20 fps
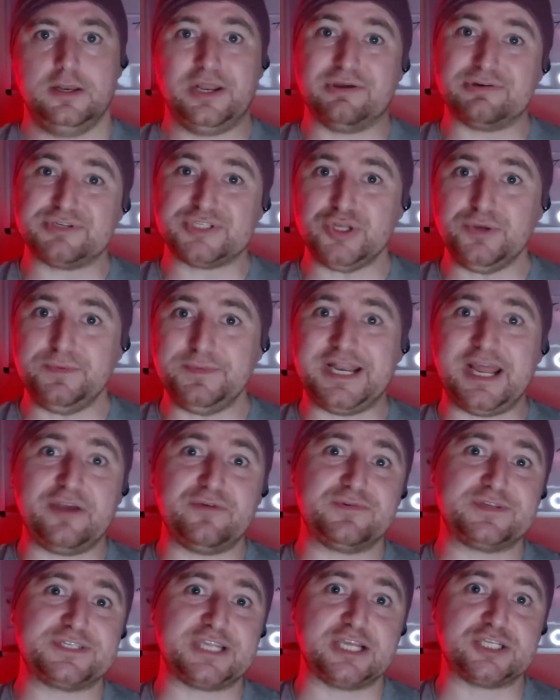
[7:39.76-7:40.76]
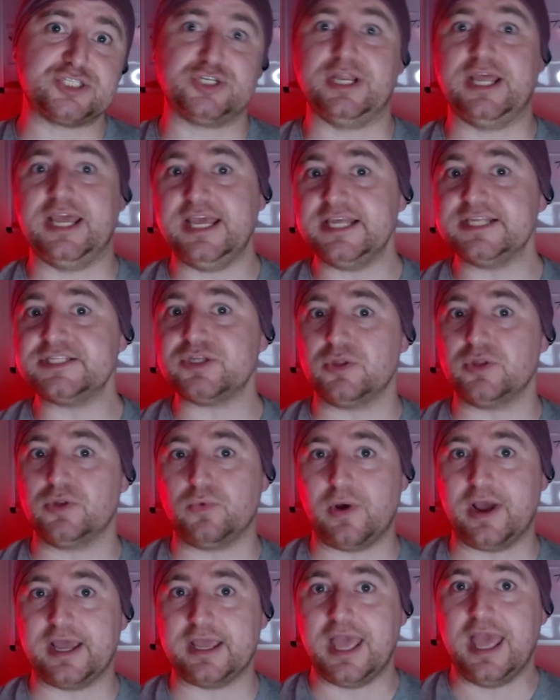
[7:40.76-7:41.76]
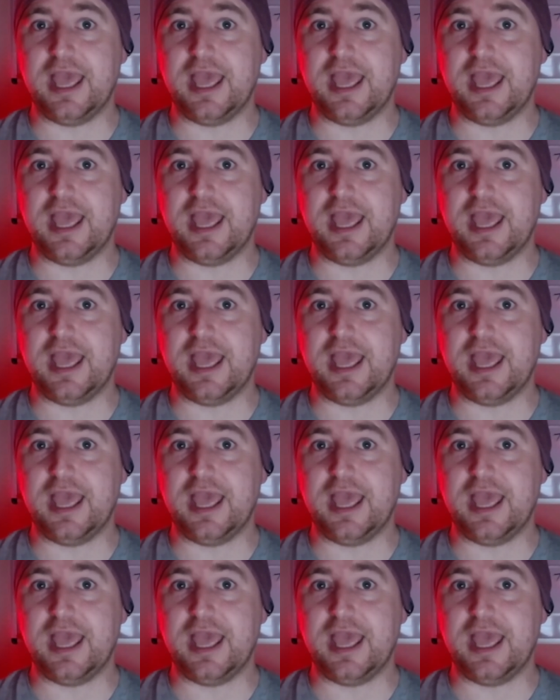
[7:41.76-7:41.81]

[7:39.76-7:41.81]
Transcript: Now, assuming a recession is on the way,